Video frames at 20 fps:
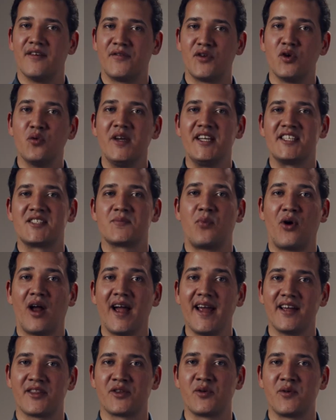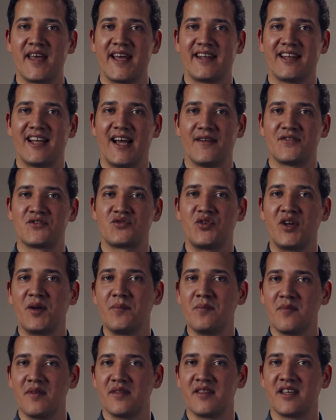few weeks prior to that live
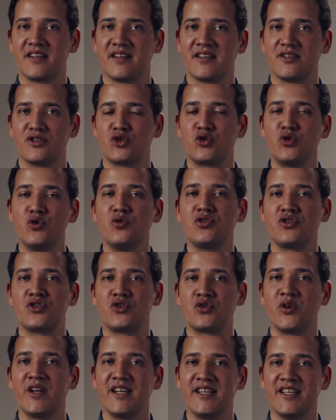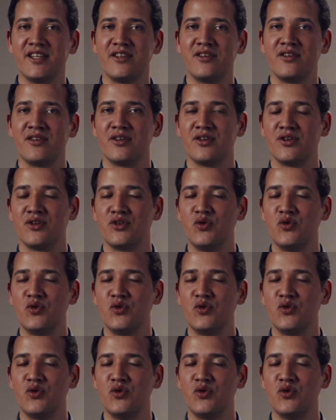stream, the $2 trillion